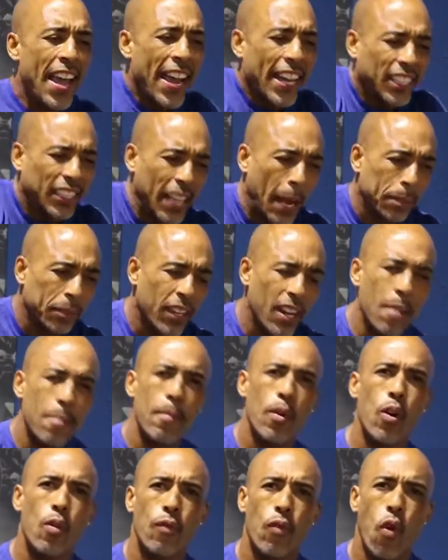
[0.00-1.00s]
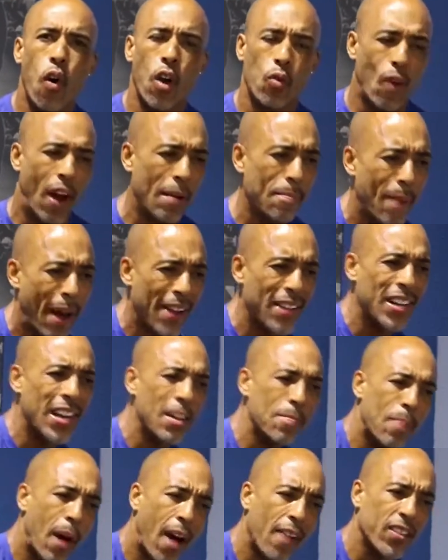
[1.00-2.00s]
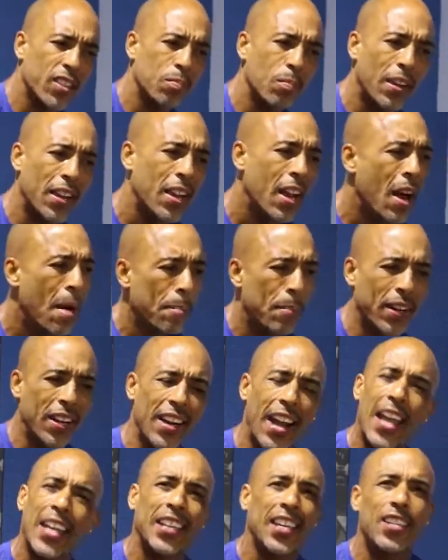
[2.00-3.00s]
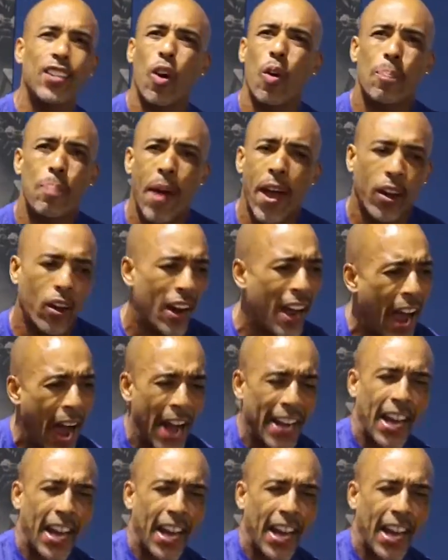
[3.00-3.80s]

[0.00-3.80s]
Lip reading: Accept it and move on, right? My knee bothers me, but it ain't getting no better.